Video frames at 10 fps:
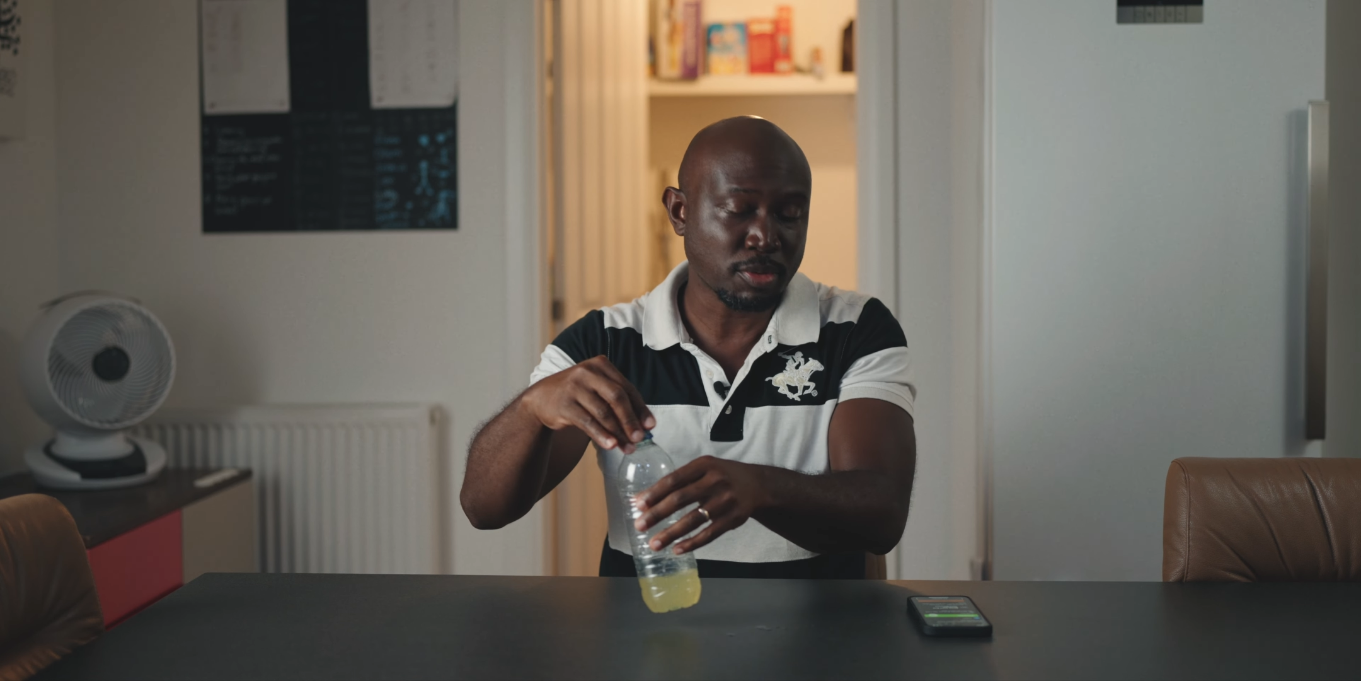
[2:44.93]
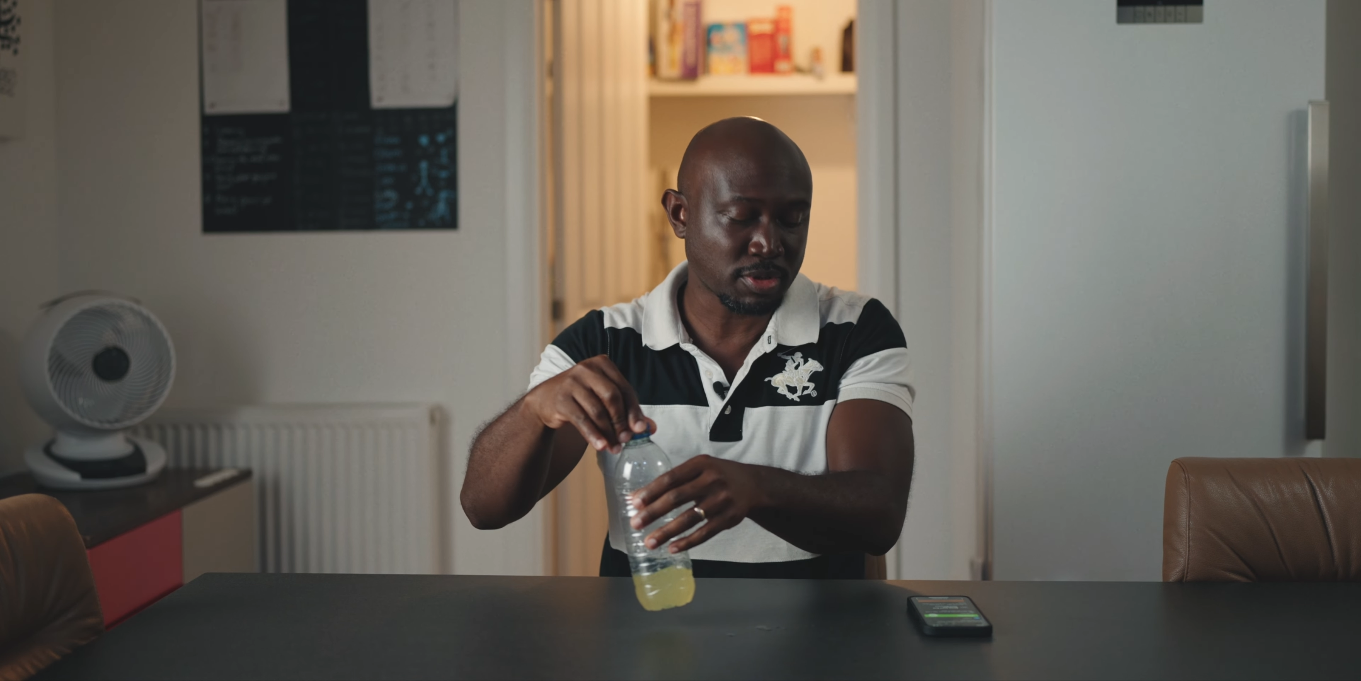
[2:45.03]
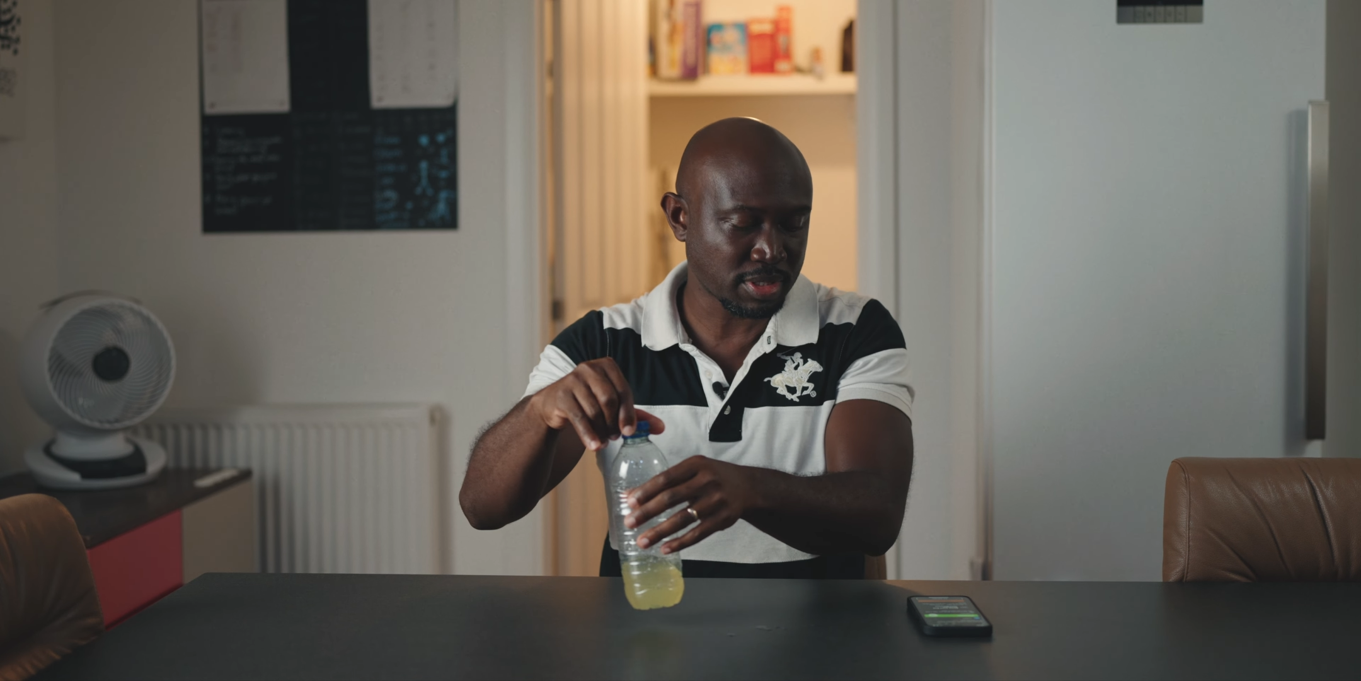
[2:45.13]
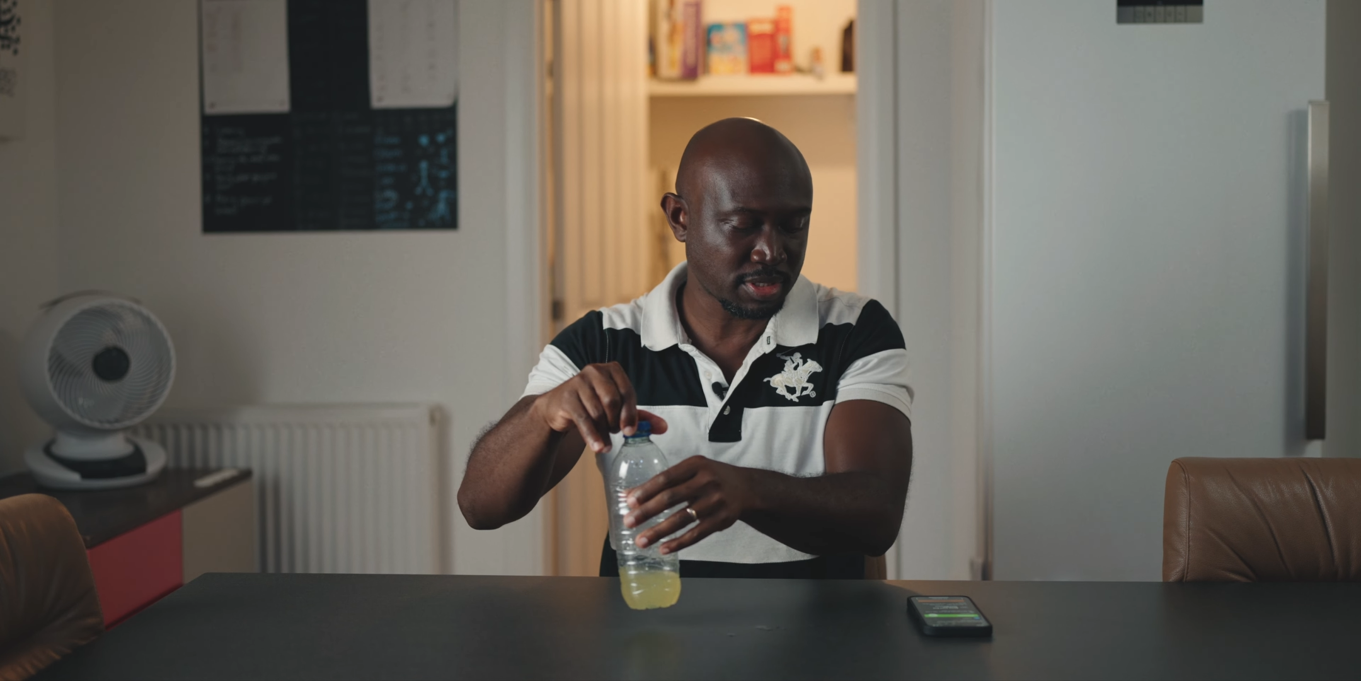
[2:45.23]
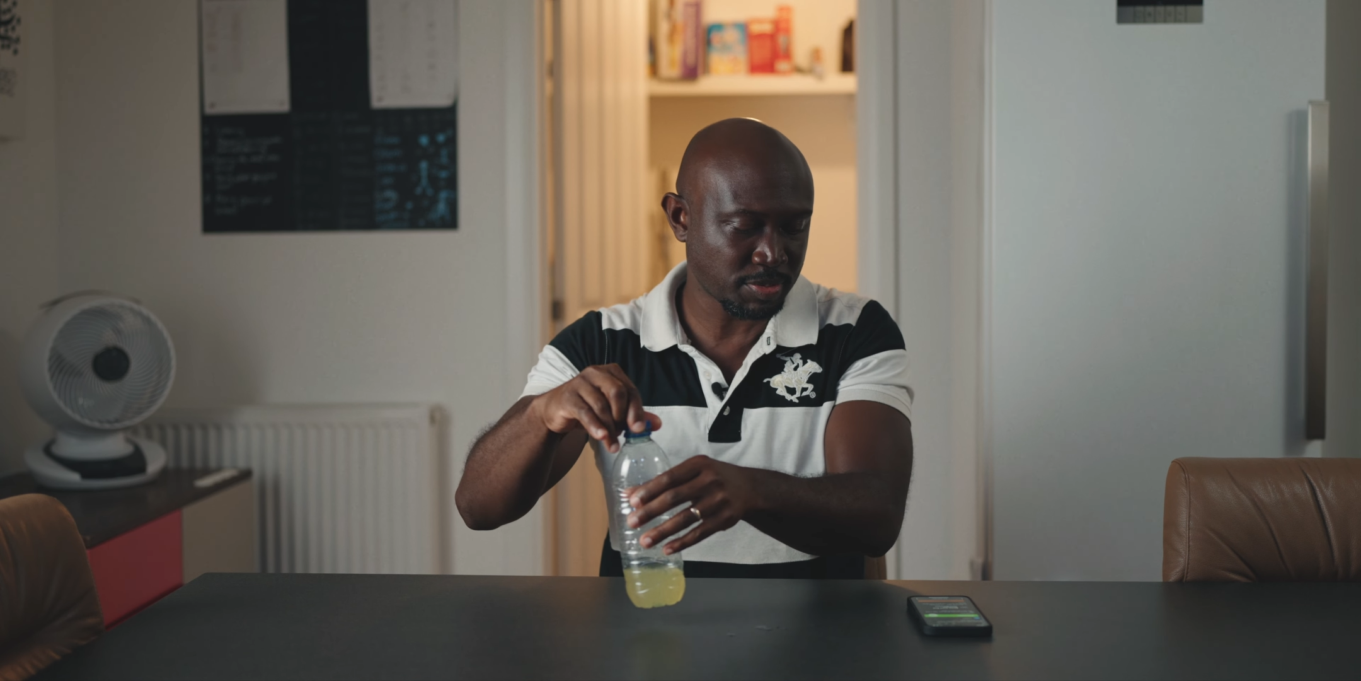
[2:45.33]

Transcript: more than a